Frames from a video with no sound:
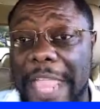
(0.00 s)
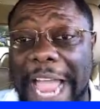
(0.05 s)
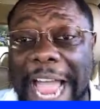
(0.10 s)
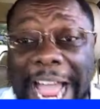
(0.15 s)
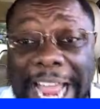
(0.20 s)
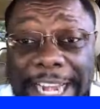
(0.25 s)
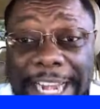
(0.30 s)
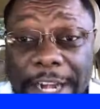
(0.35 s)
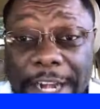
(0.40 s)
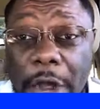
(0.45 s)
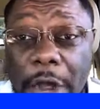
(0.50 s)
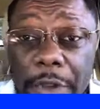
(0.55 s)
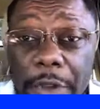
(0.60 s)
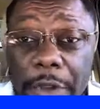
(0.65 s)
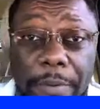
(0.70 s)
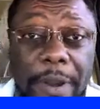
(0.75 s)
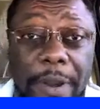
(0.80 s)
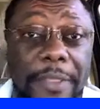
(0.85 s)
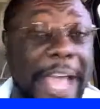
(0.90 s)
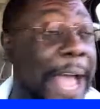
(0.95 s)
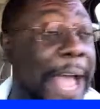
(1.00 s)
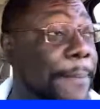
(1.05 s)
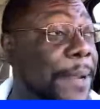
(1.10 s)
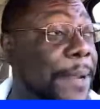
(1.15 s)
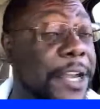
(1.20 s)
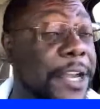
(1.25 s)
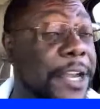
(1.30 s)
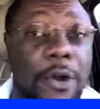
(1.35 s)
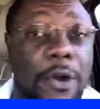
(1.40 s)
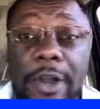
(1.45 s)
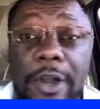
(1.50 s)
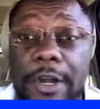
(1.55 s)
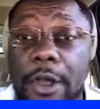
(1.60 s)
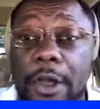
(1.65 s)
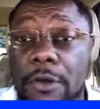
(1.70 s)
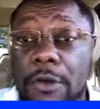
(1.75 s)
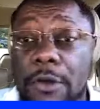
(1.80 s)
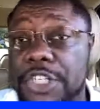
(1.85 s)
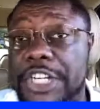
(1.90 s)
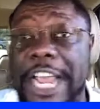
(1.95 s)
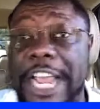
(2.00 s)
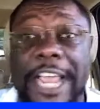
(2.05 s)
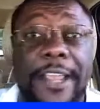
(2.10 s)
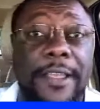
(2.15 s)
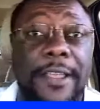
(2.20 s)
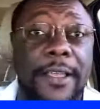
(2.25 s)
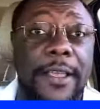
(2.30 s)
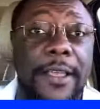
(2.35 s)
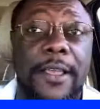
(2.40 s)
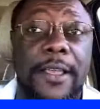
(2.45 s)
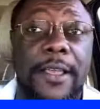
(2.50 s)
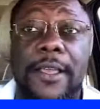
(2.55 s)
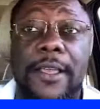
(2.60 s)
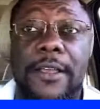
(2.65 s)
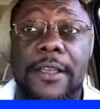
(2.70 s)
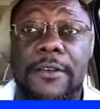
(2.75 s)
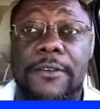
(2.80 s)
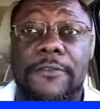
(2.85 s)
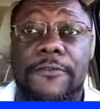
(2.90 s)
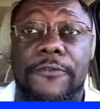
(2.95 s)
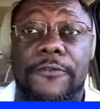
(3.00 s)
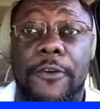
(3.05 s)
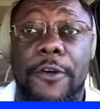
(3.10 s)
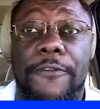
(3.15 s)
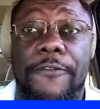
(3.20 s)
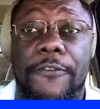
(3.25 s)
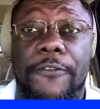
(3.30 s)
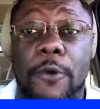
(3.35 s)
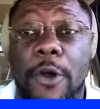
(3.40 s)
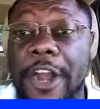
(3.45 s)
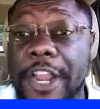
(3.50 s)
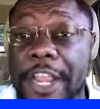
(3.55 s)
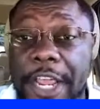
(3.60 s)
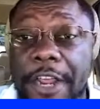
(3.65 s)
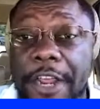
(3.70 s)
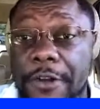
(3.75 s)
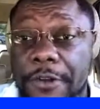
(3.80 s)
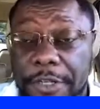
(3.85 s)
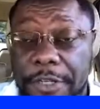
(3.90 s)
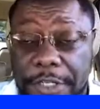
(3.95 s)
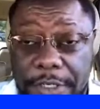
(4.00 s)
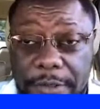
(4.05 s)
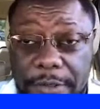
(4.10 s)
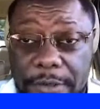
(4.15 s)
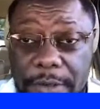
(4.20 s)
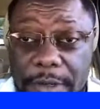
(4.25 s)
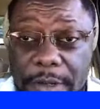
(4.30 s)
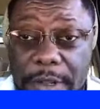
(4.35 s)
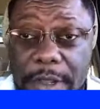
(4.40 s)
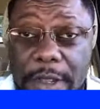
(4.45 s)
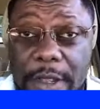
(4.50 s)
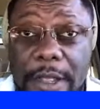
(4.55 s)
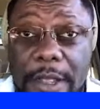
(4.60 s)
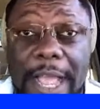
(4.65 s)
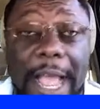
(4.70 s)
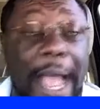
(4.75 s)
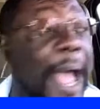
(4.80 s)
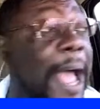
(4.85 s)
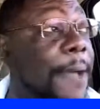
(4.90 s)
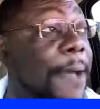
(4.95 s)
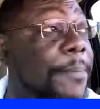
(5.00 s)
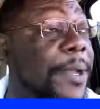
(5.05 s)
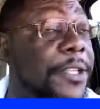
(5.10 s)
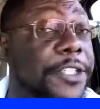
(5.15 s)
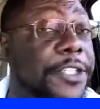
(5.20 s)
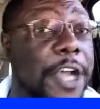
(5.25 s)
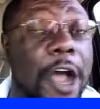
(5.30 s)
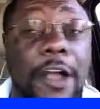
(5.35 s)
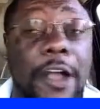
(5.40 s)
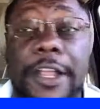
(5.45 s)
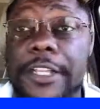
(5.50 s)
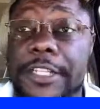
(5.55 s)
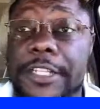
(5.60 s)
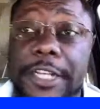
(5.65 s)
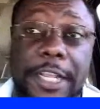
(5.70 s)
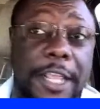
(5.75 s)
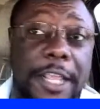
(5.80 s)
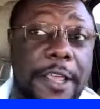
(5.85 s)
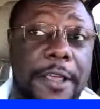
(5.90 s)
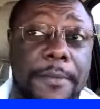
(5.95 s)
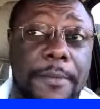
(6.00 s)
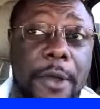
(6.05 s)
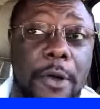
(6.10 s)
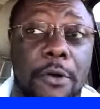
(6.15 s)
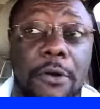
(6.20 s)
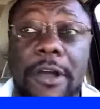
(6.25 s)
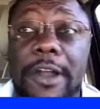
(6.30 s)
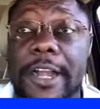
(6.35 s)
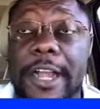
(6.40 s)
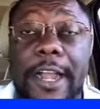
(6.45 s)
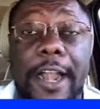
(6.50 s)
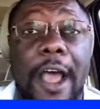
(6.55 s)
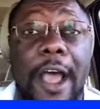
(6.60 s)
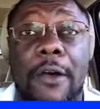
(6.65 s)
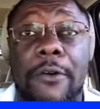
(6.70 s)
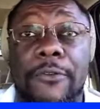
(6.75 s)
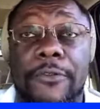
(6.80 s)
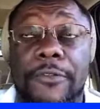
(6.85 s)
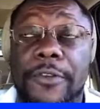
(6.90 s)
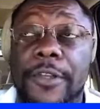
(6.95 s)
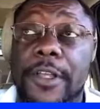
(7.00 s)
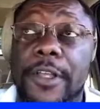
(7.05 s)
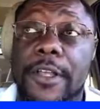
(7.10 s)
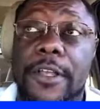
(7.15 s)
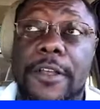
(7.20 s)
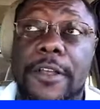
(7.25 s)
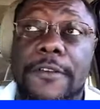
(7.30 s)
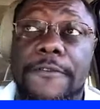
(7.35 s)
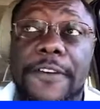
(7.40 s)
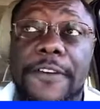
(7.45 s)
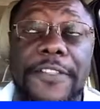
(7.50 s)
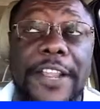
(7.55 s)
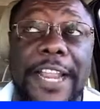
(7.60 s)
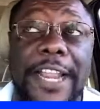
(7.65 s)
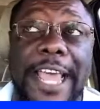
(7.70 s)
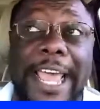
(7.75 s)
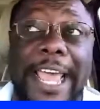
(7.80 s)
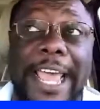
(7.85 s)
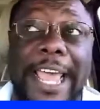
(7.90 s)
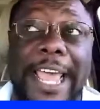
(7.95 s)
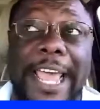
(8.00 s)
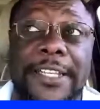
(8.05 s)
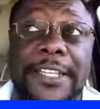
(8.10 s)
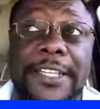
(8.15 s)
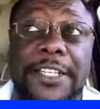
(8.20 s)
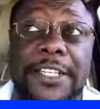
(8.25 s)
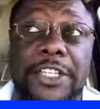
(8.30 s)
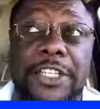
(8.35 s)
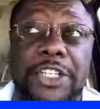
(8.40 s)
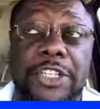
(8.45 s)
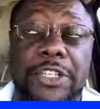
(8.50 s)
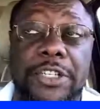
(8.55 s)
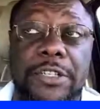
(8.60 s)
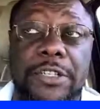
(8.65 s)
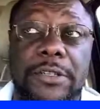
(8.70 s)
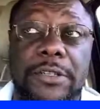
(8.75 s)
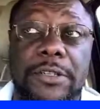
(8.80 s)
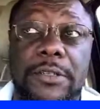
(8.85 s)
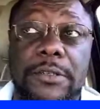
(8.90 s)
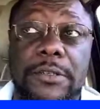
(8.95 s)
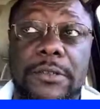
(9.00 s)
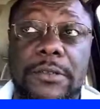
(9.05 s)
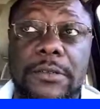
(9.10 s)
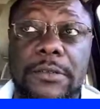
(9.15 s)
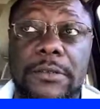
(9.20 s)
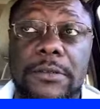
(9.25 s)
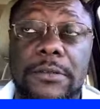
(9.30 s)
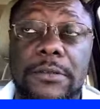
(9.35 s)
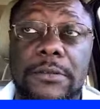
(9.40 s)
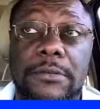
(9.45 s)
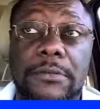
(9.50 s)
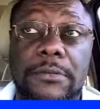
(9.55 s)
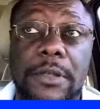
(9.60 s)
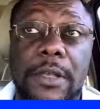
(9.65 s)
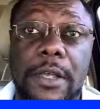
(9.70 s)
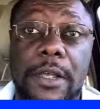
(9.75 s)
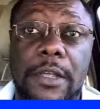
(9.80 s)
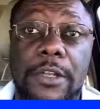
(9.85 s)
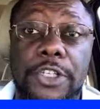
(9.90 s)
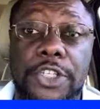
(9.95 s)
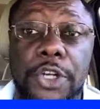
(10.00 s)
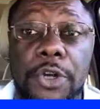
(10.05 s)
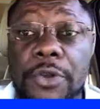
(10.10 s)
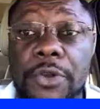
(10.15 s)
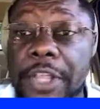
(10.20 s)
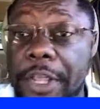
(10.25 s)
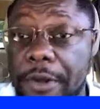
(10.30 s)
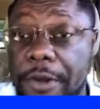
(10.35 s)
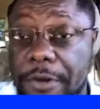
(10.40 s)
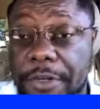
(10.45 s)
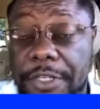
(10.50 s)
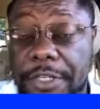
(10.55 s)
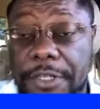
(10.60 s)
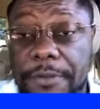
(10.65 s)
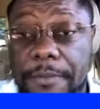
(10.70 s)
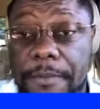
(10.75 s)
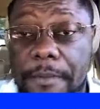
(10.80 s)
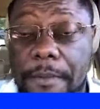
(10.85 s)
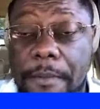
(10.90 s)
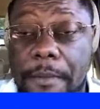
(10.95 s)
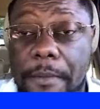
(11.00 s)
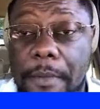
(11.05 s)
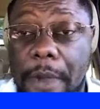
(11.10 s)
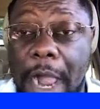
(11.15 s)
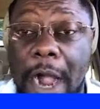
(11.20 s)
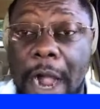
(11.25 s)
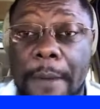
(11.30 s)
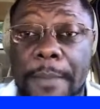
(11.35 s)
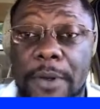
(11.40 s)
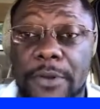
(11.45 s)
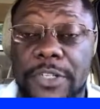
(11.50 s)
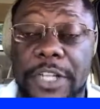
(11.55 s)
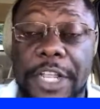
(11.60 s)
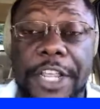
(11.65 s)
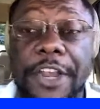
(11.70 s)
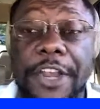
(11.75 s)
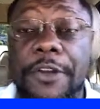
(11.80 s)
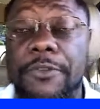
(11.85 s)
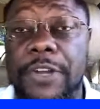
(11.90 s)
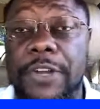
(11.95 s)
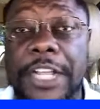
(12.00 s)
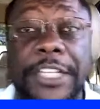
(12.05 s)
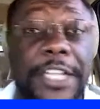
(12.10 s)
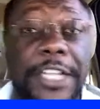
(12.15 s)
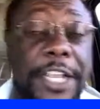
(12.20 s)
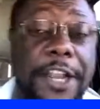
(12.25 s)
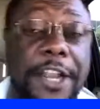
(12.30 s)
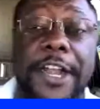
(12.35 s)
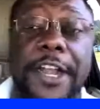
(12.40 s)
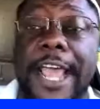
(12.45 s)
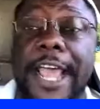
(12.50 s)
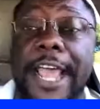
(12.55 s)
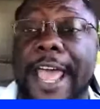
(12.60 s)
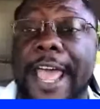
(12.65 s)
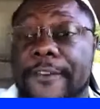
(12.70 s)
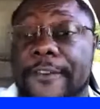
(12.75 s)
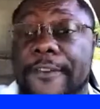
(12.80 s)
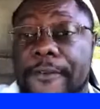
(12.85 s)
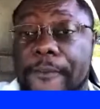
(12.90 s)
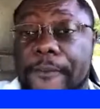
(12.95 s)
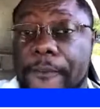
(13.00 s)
I know the brother. I've been knowing O'Shea for 4 years. I've been talking to him on and off for the last 2 years, almost a year, at least a year and a half.